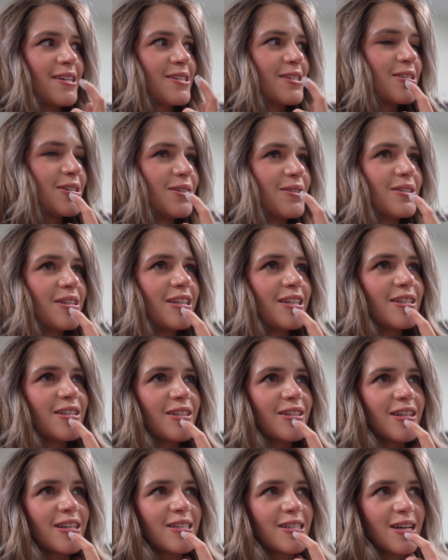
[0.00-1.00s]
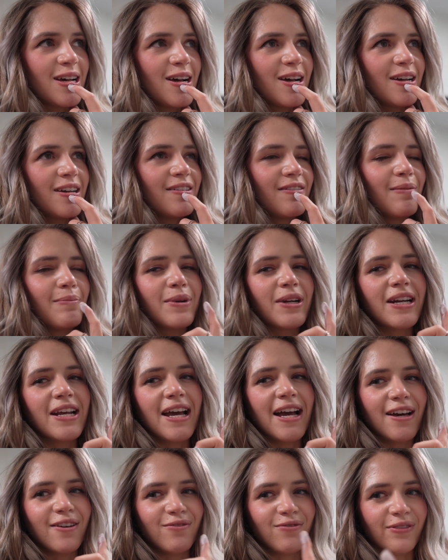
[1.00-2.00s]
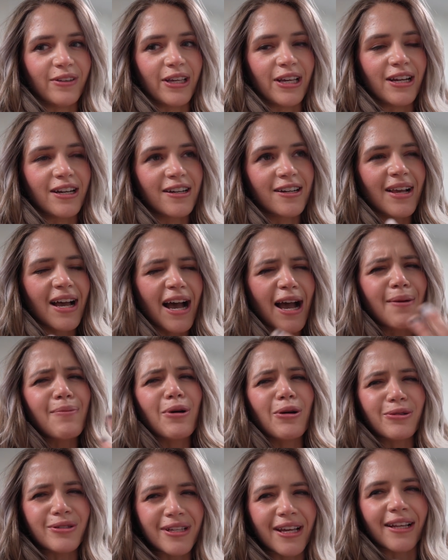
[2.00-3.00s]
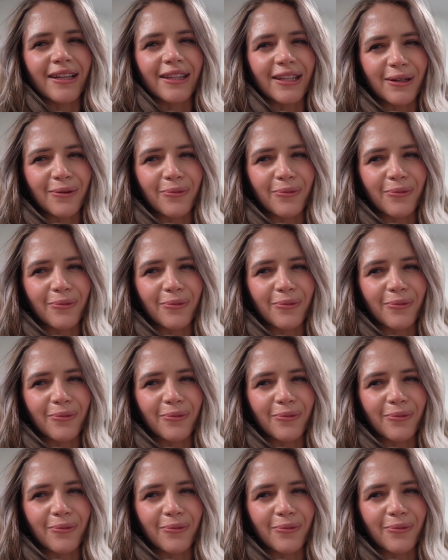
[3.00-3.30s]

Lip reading: still need to decide if I'm gonna add flake. I most likely